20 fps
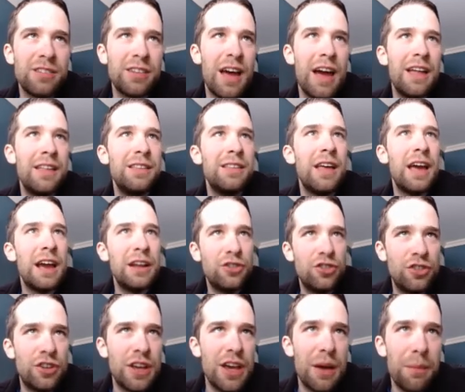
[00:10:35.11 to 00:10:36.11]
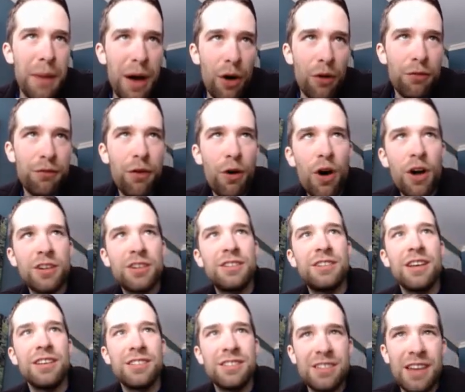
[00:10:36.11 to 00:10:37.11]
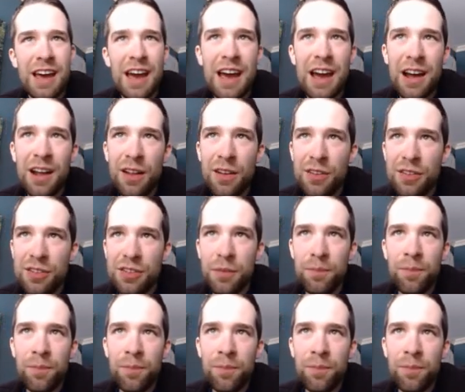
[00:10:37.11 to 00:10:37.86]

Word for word: and HTML font to sans.